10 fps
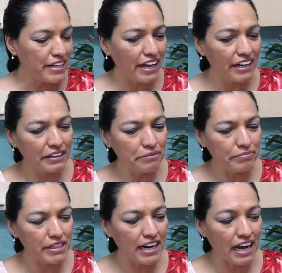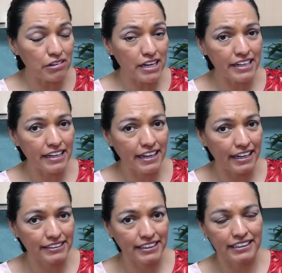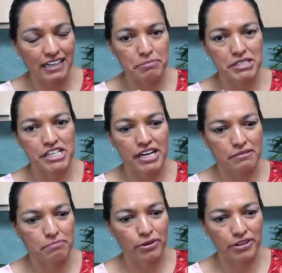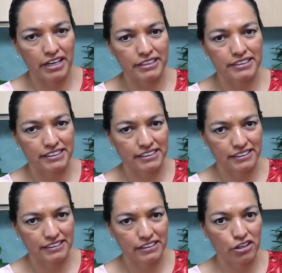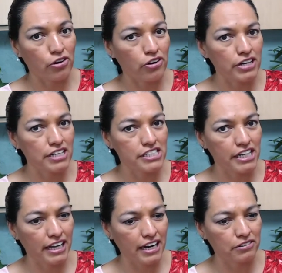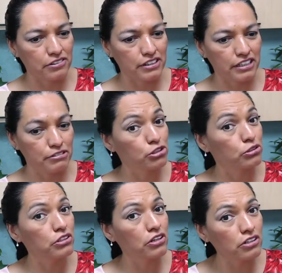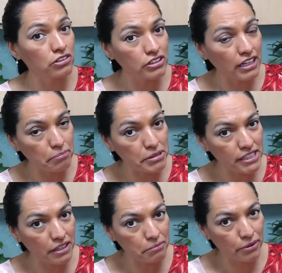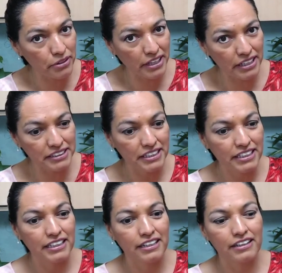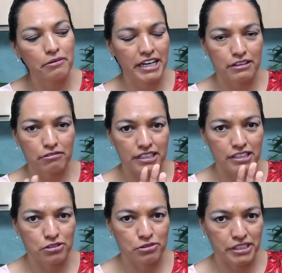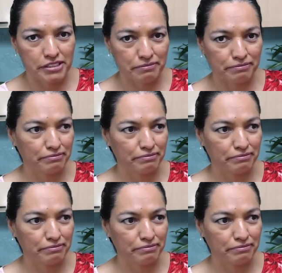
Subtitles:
Laura Regan has the Therapy Chat podcast. Go and check it out. If you don't know Therapy Chat podcast, oh my God, what are you doing?